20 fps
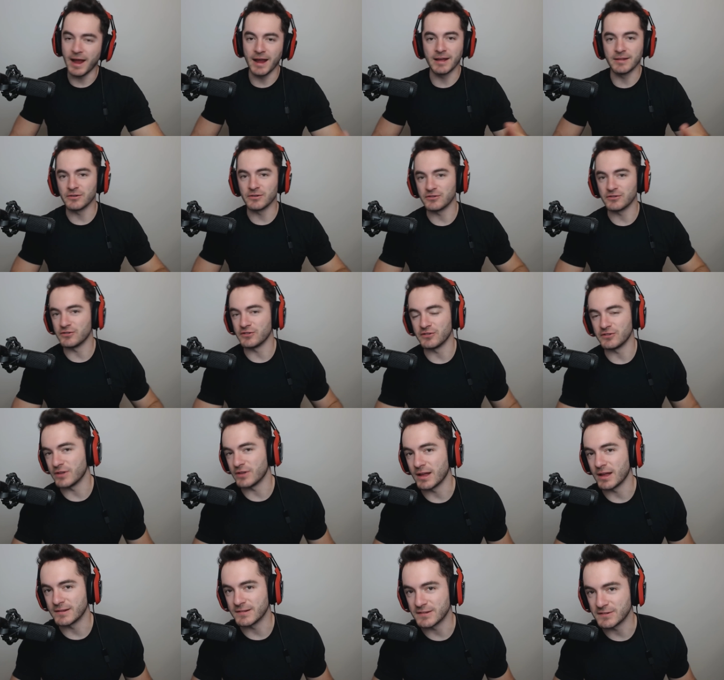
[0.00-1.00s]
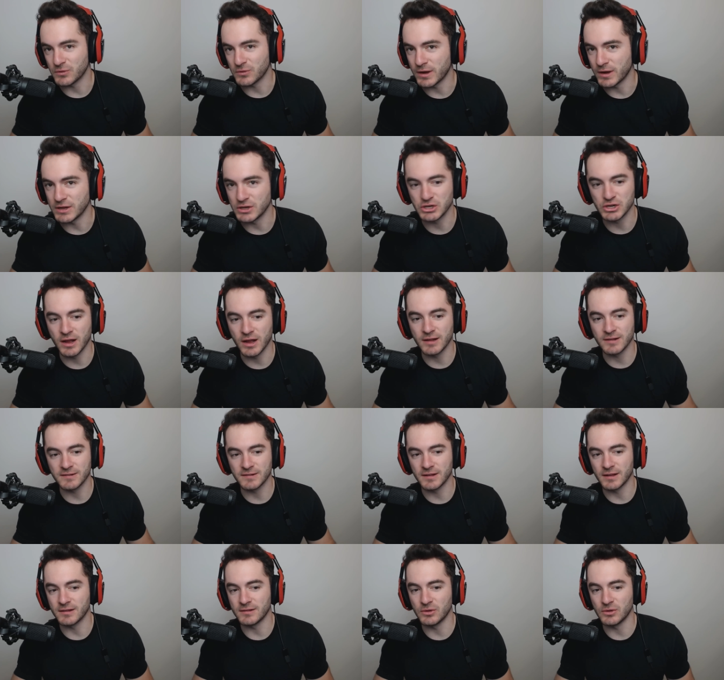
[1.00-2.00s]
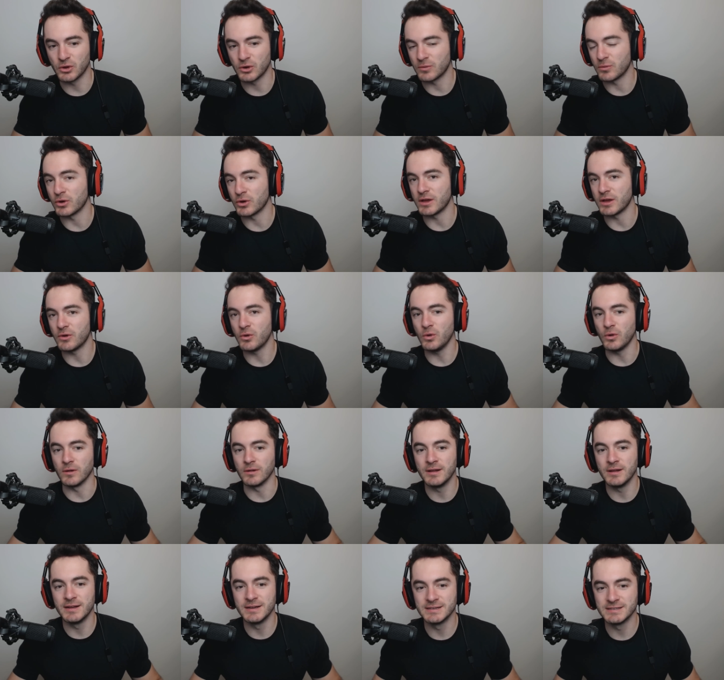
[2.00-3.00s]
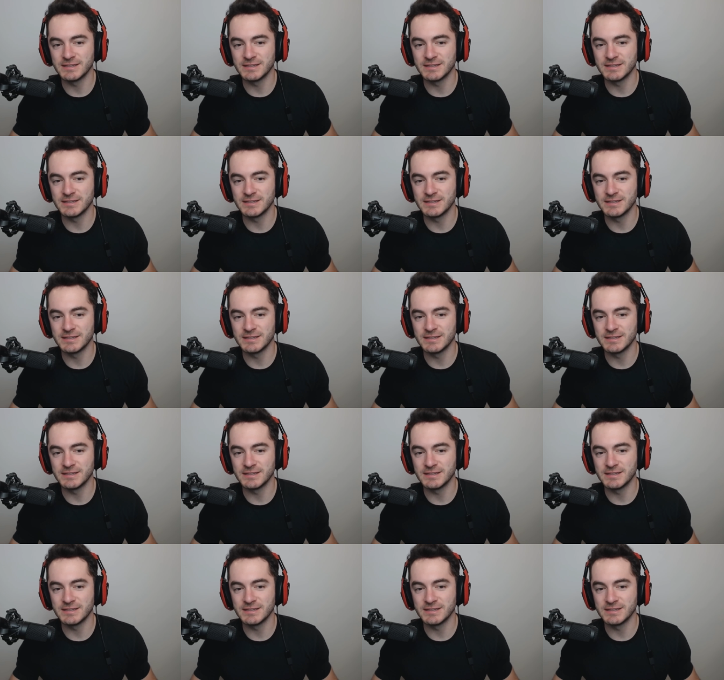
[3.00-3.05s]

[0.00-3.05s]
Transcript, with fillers: And there's just lots of screenshots that look pretty cool.